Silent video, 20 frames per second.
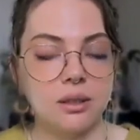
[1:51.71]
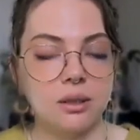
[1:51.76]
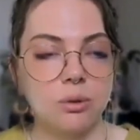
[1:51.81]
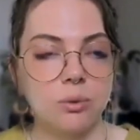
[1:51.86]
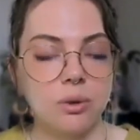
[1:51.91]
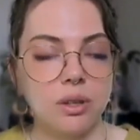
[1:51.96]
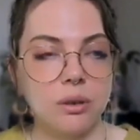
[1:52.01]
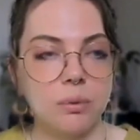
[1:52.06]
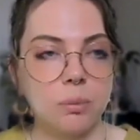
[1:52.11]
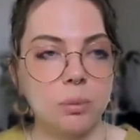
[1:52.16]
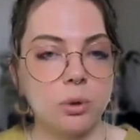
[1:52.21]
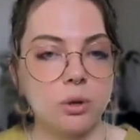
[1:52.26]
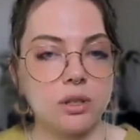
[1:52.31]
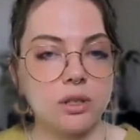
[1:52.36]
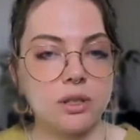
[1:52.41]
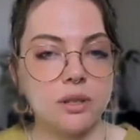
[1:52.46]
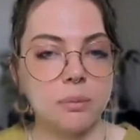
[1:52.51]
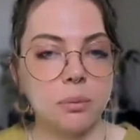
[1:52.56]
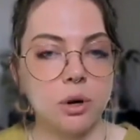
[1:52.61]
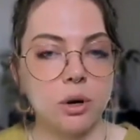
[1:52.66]
with
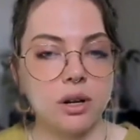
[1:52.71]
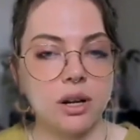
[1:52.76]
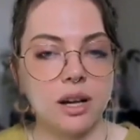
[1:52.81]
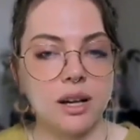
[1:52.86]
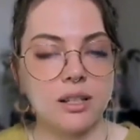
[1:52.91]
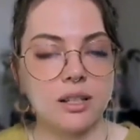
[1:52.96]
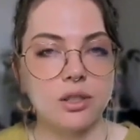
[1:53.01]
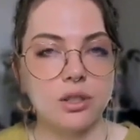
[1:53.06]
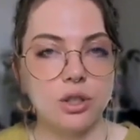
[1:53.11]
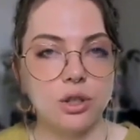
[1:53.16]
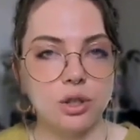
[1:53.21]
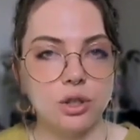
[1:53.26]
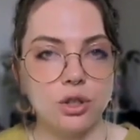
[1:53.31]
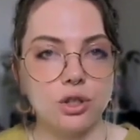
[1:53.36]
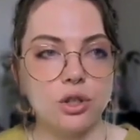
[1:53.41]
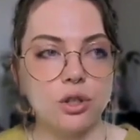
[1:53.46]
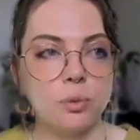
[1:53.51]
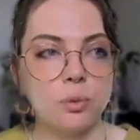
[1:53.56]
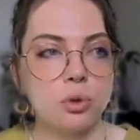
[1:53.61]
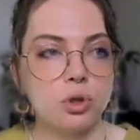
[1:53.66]
books, podcasts,
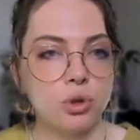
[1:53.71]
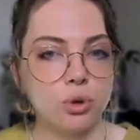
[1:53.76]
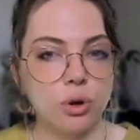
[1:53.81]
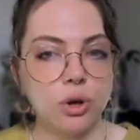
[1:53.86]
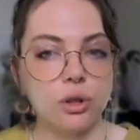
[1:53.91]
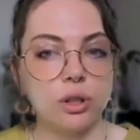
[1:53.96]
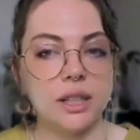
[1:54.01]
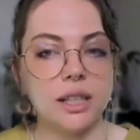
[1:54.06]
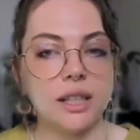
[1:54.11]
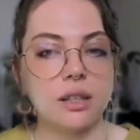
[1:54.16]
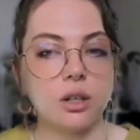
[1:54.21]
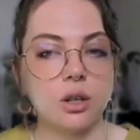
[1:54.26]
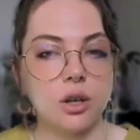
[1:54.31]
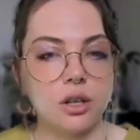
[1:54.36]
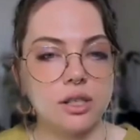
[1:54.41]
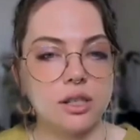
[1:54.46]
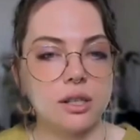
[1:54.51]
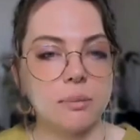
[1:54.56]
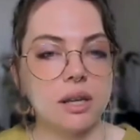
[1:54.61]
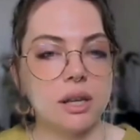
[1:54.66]
YouTube scrolling,
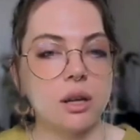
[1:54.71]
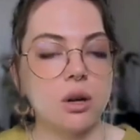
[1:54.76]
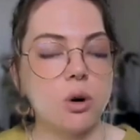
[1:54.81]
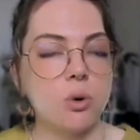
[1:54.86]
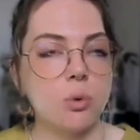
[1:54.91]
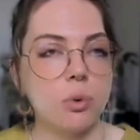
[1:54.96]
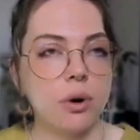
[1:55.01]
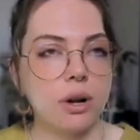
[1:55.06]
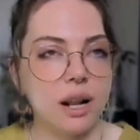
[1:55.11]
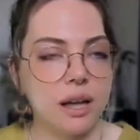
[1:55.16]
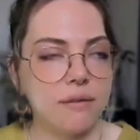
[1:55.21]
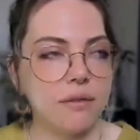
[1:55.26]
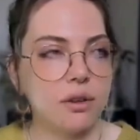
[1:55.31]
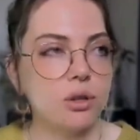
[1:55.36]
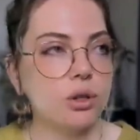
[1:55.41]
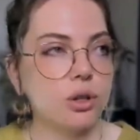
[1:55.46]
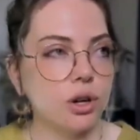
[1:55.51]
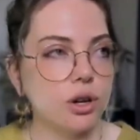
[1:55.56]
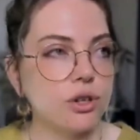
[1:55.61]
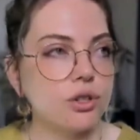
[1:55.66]
gossiping, or whatever your
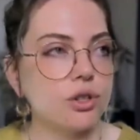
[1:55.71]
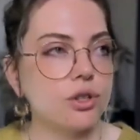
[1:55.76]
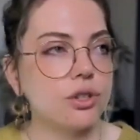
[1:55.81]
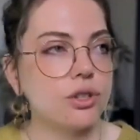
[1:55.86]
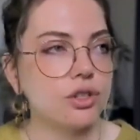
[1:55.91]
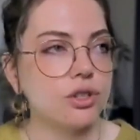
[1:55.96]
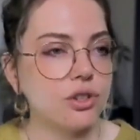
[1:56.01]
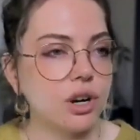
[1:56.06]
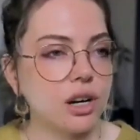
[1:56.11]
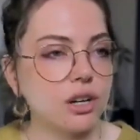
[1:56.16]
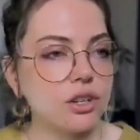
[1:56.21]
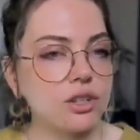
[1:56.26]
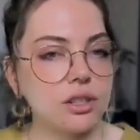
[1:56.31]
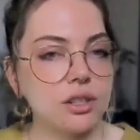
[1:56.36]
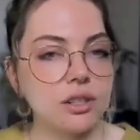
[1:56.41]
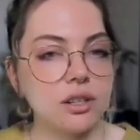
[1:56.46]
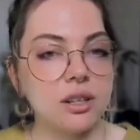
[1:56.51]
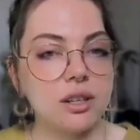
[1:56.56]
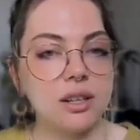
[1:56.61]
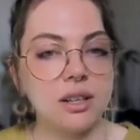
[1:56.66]
go-to
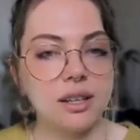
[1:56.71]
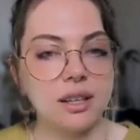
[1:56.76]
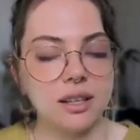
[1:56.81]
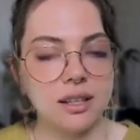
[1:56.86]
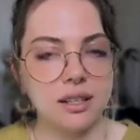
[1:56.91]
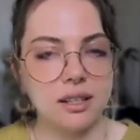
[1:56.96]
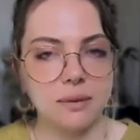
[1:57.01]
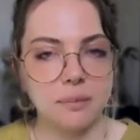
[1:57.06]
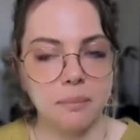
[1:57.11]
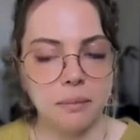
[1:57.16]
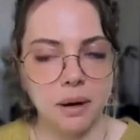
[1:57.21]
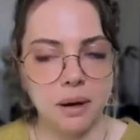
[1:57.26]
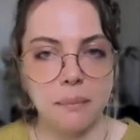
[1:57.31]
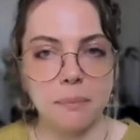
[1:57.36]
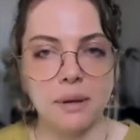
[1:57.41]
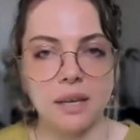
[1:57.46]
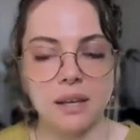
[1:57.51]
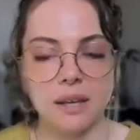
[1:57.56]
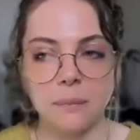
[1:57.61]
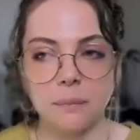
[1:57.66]
distraction might
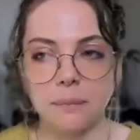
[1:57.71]
be.